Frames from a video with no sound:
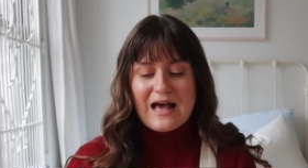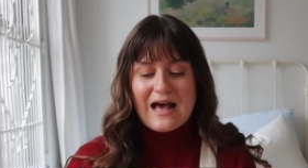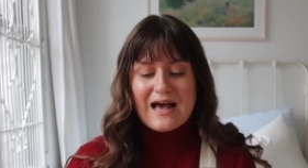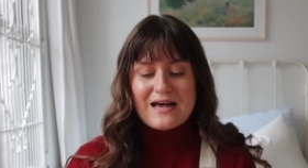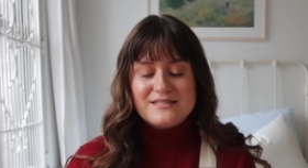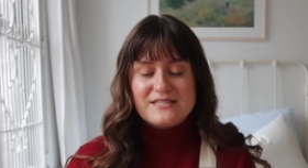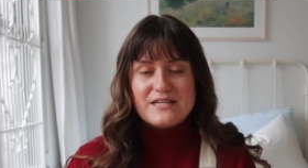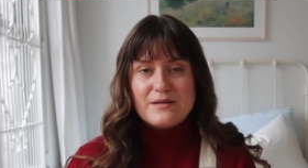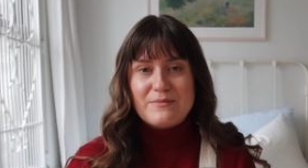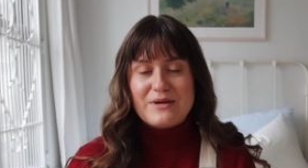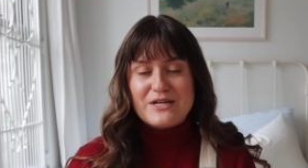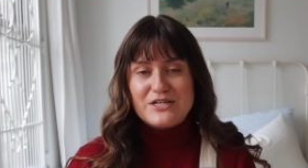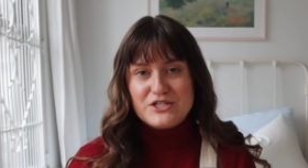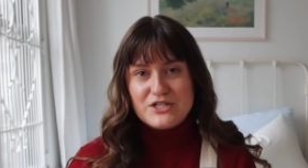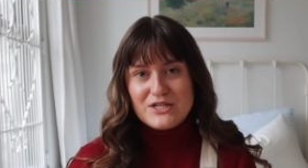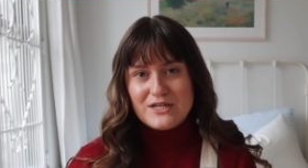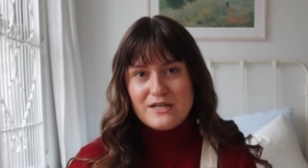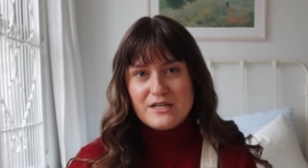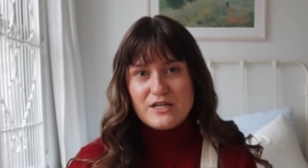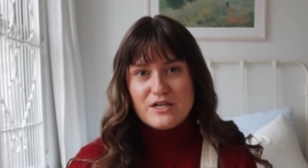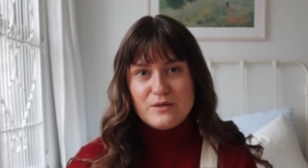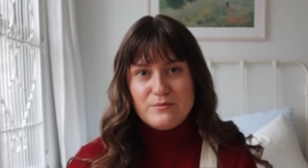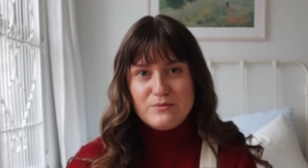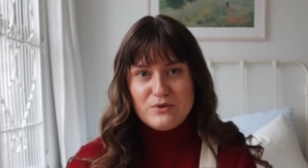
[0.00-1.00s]
As I
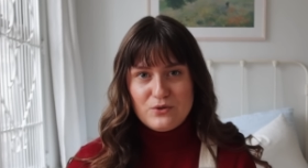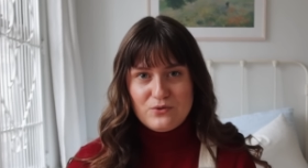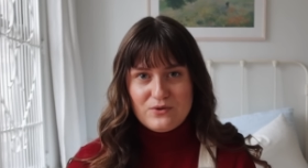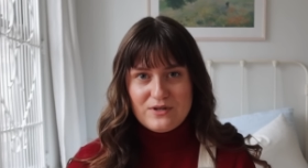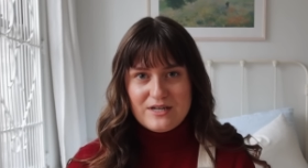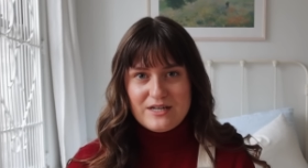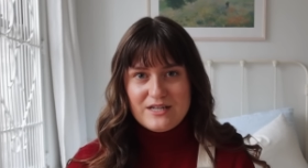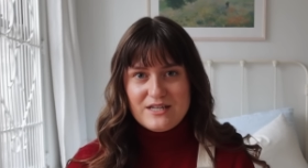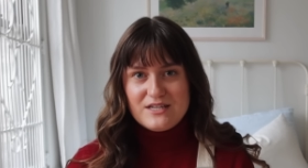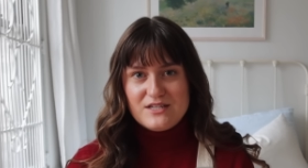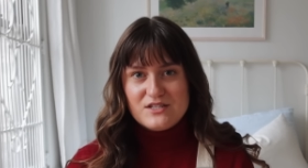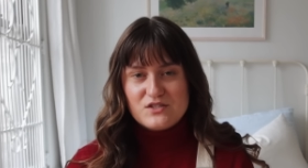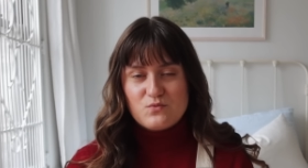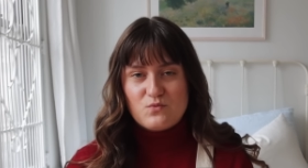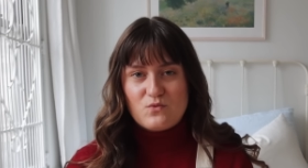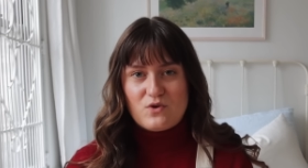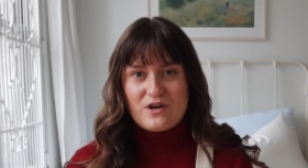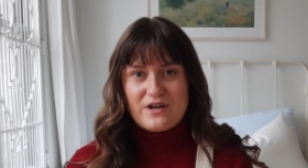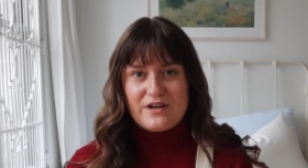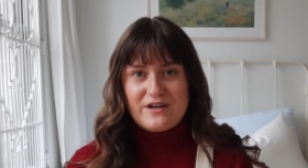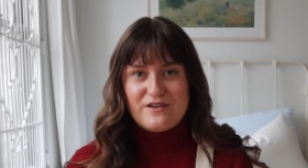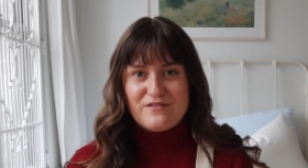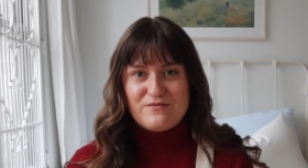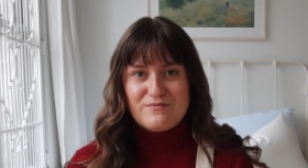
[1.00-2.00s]
mentioned, community is
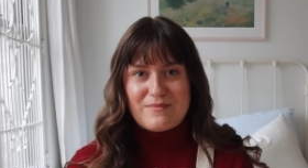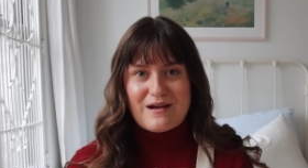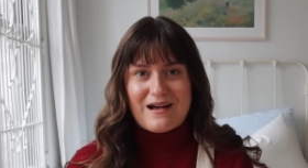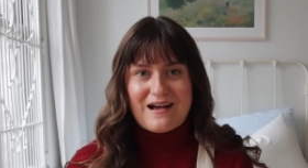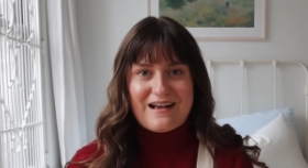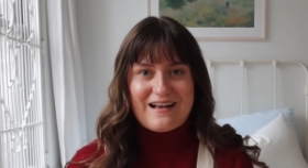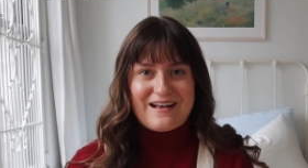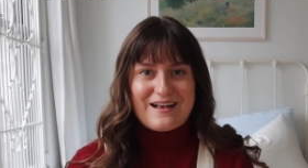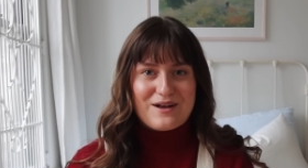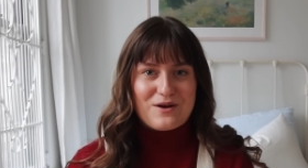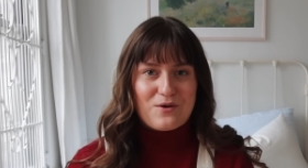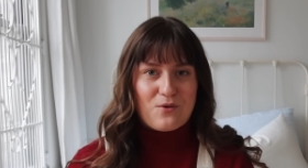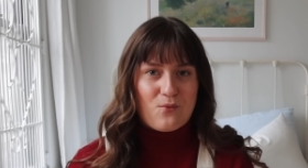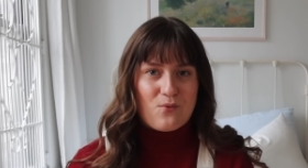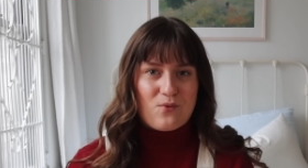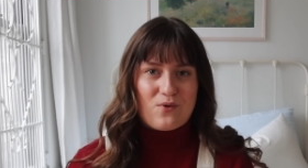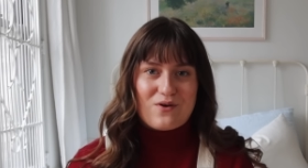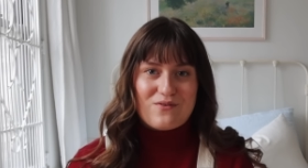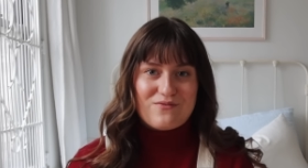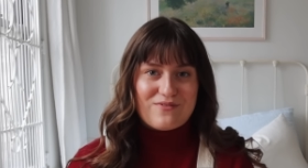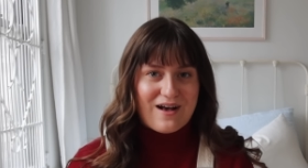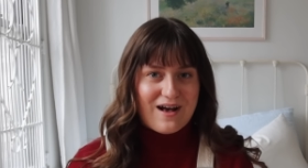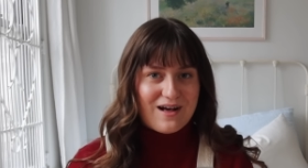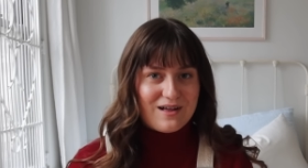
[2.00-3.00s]
one of my
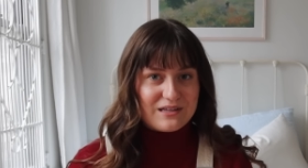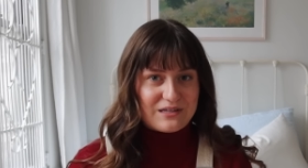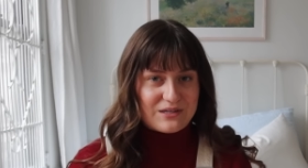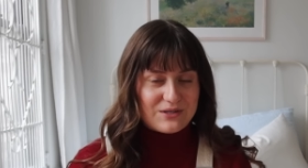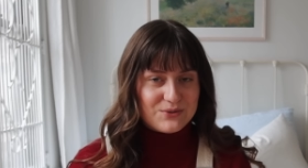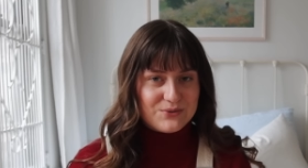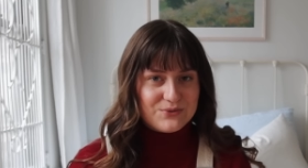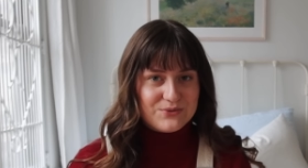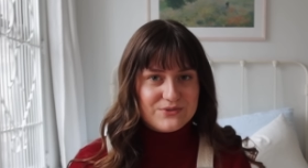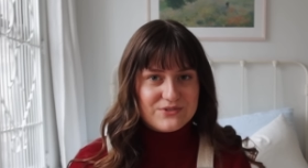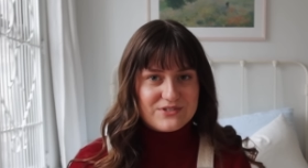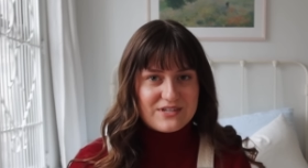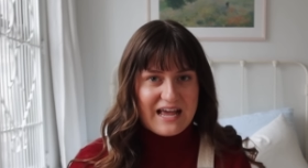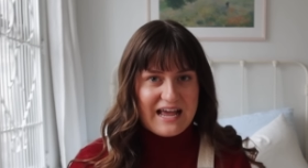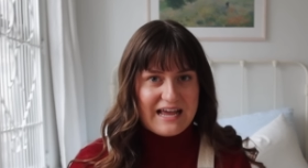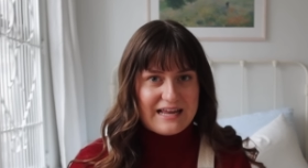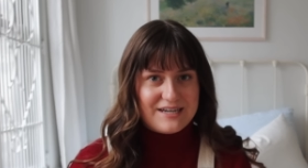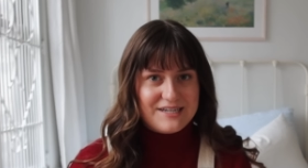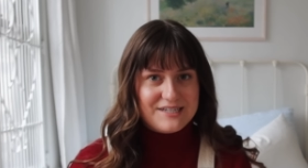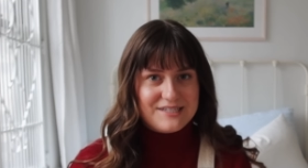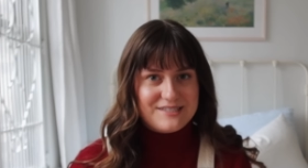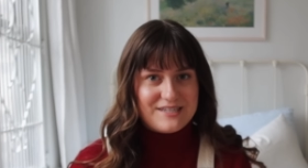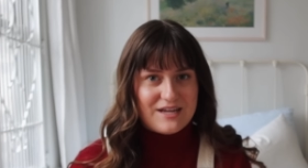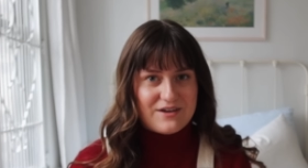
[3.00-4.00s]
core values
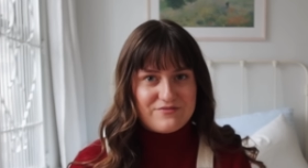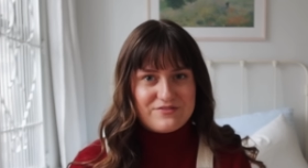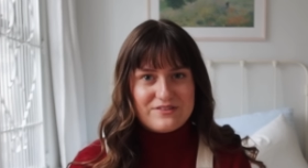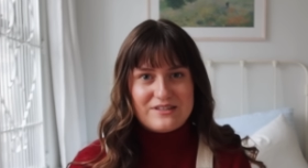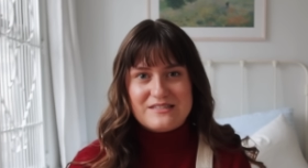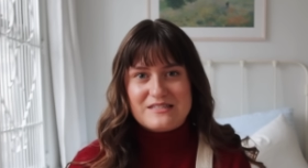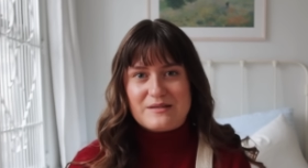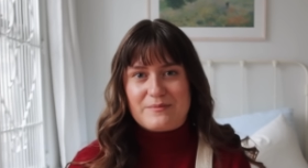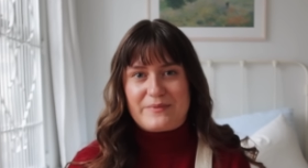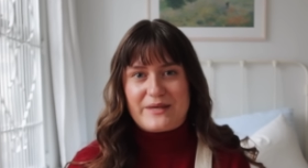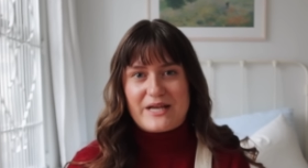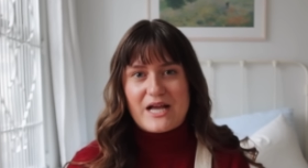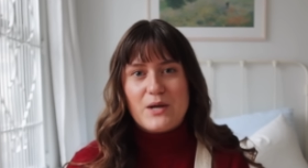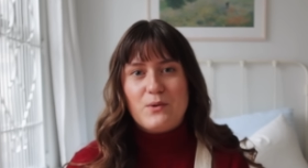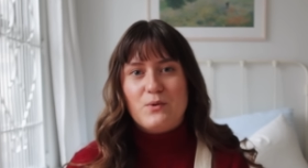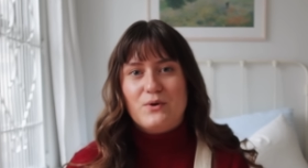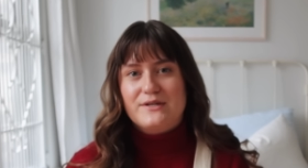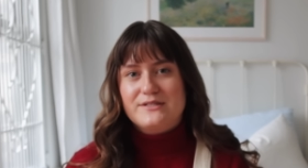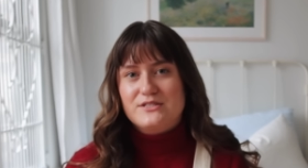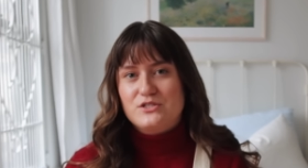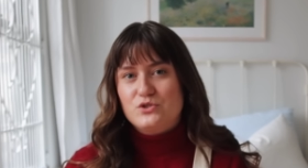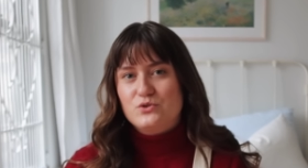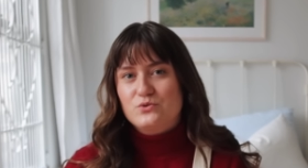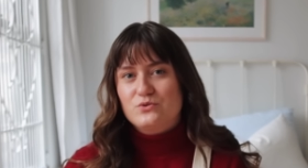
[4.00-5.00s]
and definitely something I
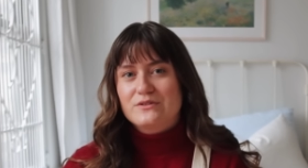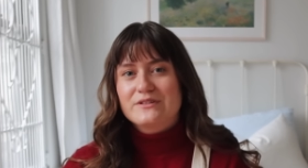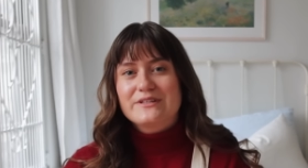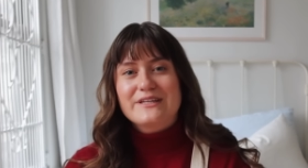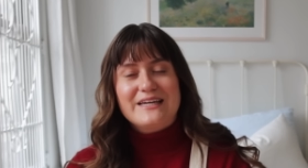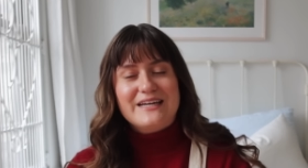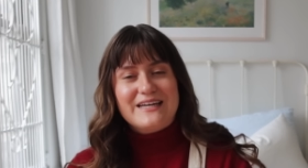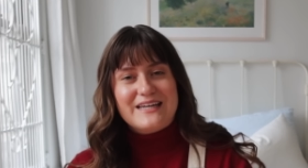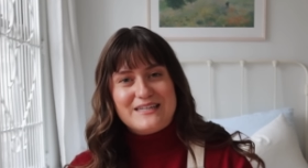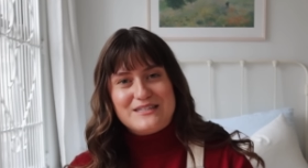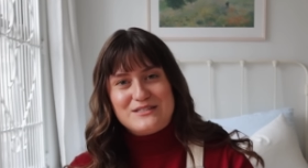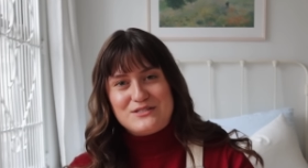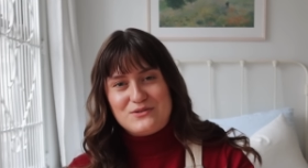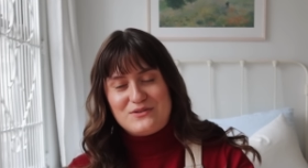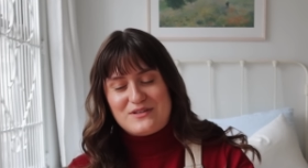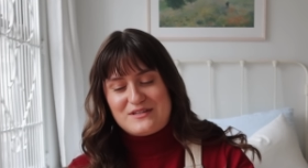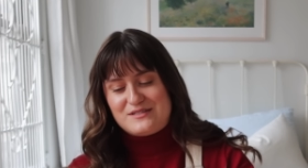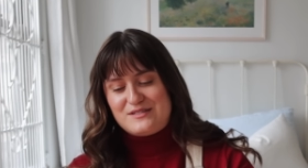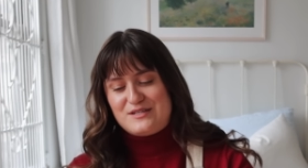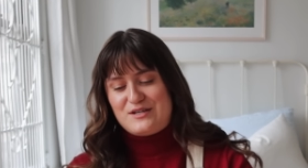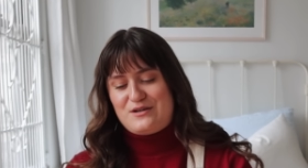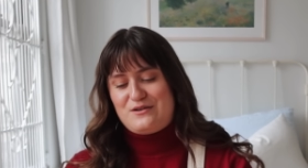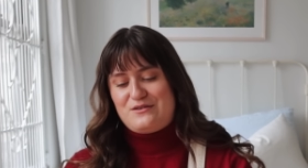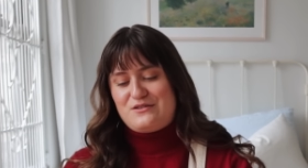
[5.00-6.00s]
want to lean into
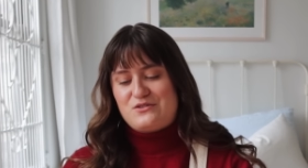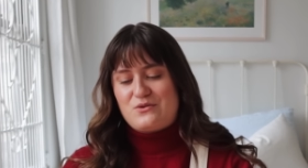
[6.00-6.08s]
this year.